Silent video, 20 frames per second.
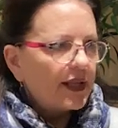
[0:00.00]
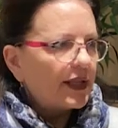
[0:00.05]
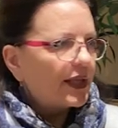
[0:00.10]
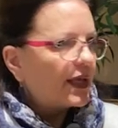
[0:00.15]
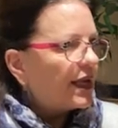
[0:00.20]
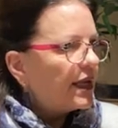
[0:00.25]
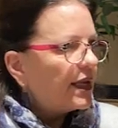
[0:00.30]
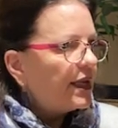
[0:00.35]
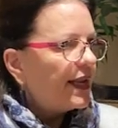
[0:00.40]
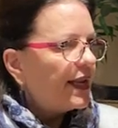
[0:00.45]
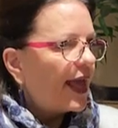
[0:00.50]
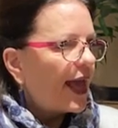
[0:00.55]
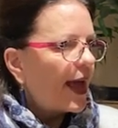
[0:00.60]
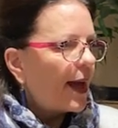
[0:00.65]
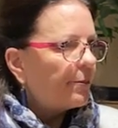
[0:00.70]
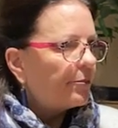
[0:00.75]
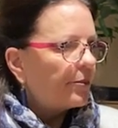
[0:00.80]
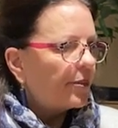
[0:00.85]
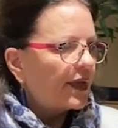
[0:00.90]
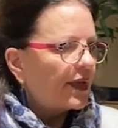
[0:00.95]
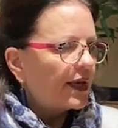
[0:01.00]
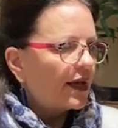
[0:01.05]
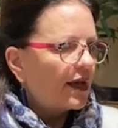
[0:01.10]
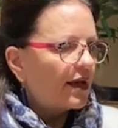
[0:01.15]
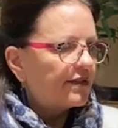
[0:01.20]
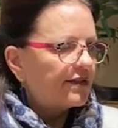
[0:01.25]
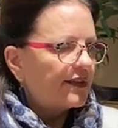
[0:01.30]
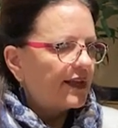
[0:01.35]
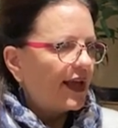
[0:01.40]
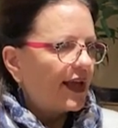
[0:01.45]
been kidnapped
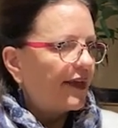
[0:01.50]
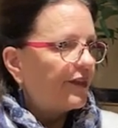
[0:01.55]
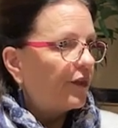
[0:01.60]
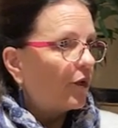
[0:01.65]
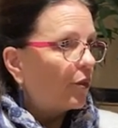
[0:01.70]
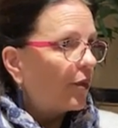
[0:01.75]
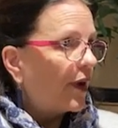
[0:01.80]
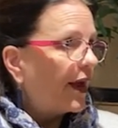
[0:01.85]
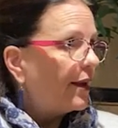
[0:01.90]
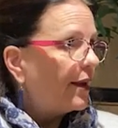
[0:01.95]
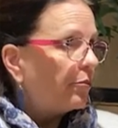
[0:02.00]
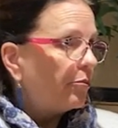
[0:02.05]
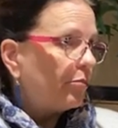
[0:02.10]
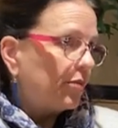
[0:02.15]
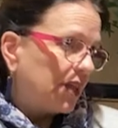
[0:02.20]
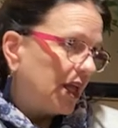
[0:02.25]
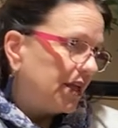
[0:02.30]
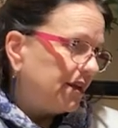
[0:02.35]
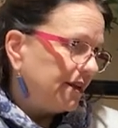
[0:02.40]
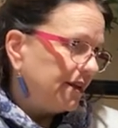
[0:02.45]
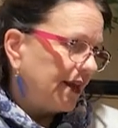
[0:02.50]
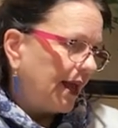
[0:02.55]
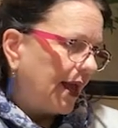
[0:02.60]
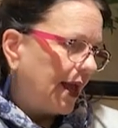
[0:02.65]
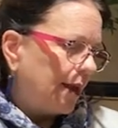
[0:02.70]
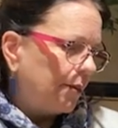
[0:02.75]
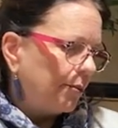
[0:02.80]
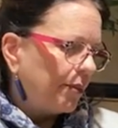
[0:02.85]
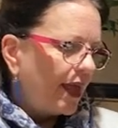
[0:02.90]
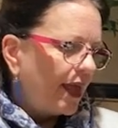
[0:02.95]
because he had the right blood
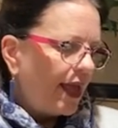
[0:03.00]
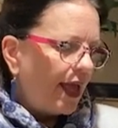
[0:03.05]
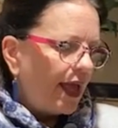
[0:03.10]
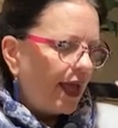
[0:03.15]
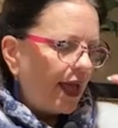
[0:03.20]
type,